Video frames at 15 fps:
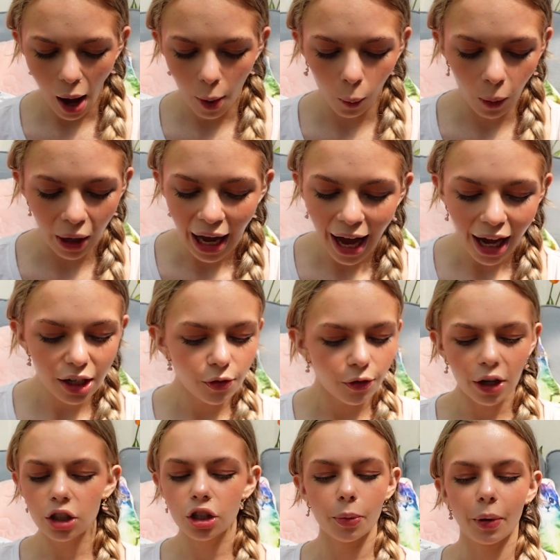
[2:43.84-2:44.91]
We had
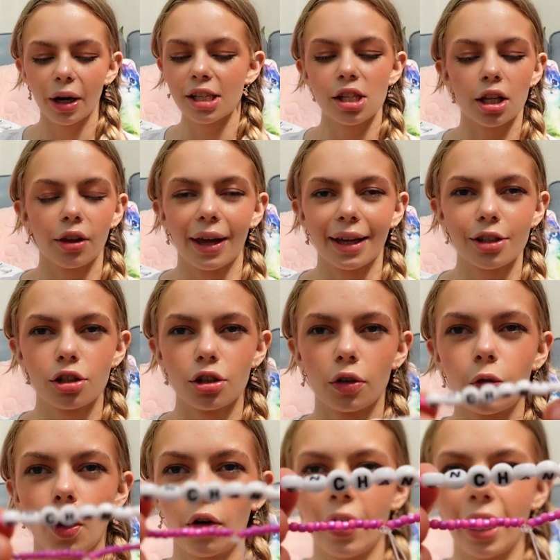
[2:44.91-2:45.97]
friendship bracelet like
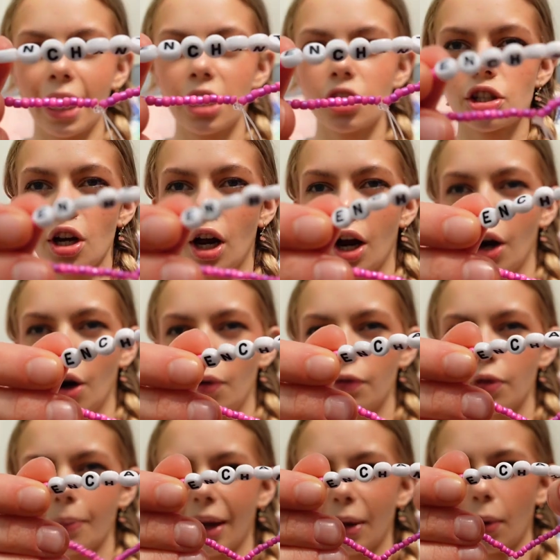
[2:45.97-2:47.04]
stuff already just at home
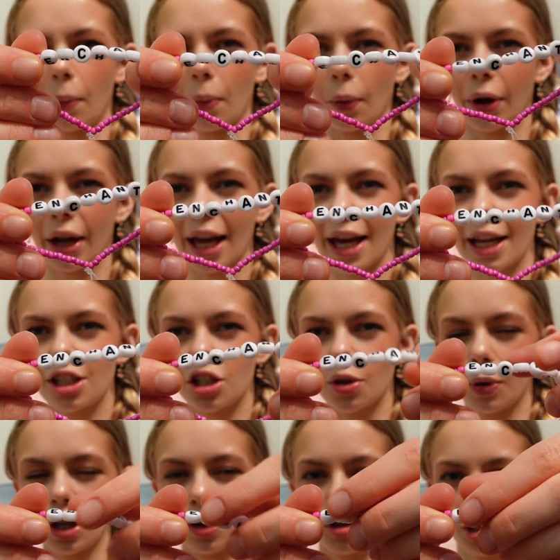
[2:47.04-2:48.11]
from like when we were kids, so
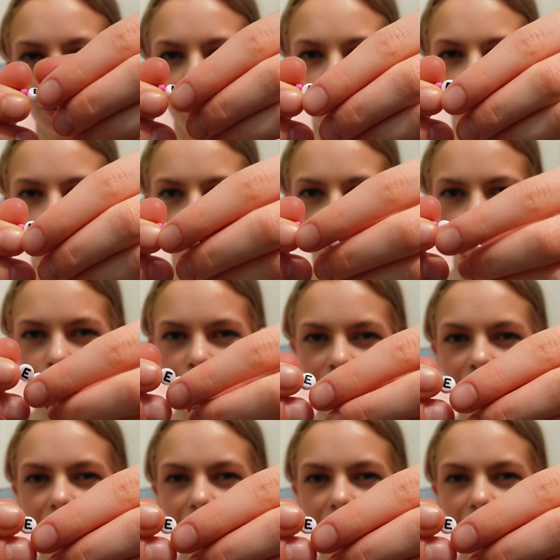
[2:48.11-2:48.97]
we used some of those.